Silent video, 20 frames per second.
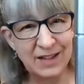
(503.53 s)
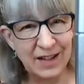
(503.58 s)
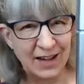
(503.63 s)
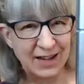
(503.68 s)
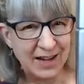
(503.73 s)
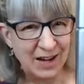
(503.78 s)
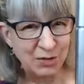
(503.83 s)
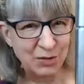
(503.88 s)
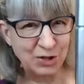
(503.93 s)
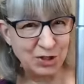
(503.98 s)

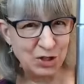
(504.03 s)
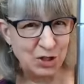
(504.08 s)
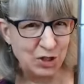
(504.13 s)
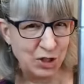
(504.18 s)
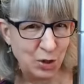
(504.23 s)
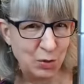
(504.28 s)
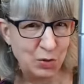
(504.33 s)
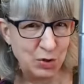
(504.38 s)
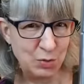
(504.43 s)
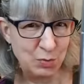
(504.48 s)
I can't really
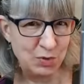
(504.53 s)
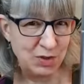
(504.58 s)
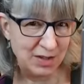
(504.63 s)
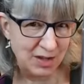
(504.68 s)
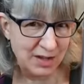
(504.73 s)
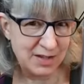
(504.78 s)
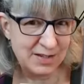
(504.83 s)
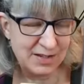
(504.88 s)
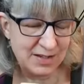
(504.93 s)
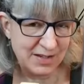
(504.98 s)
show you
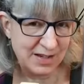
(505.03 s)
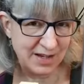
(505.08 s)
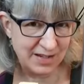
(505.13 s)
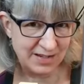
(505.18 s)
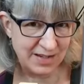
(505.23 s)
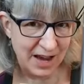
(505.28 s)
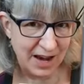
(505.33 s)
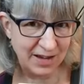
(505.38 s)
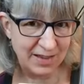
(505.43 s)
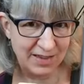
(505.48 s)
this
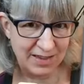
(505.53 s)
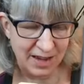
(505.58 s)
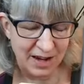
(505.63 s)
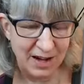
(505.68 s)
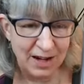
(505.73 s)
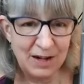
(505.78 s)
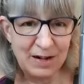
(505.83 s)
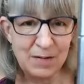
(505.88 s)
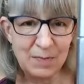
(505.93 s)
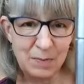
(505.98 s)
exact
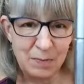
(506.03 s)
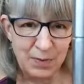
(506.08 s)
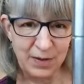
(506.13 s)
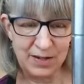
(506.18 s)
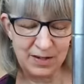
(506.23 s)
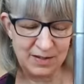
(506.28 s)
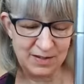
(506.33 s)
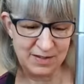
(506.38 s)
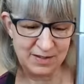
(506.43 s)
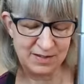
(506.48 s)
thing
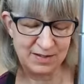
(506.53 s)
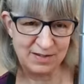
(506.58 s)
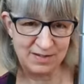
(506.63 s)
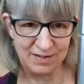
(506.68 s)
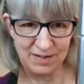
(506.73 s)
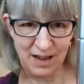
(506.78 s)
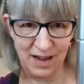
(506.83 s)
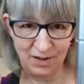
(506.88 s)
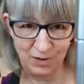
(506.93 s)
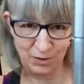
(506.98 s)
because
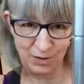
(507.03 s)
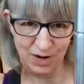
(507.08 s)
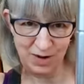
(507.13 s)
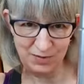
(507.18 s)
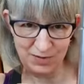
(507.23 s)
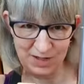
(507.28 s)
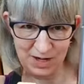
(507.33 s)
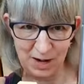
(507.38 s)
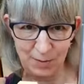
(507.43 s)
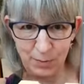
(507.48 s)
I don't
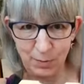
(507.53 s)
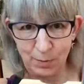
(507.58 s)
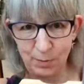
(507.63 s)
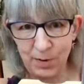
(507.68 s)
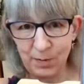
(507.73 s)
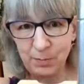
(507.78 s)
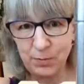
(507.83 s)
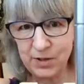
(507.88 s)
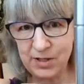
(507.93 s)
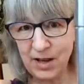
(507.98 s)
have a table,
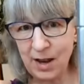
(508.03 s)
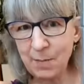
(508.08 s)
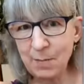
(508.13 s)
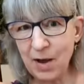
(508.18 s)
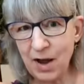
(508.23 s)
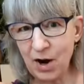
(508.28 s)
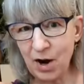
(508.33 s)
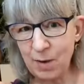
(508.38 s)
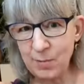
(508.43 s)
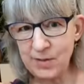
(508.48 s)
but pretend
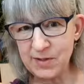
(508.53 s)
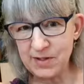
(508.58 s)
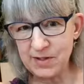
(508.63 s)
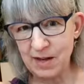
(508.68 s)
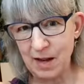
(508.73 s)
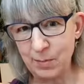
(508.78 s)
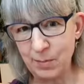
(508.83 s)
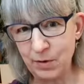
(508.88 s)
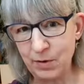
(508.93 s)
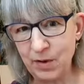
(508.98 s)
my arm is a
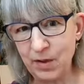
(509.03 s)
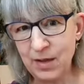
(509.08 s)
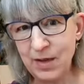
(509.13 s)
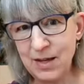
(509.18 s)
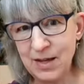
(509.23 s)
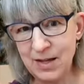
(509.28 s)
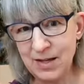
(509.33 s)
table.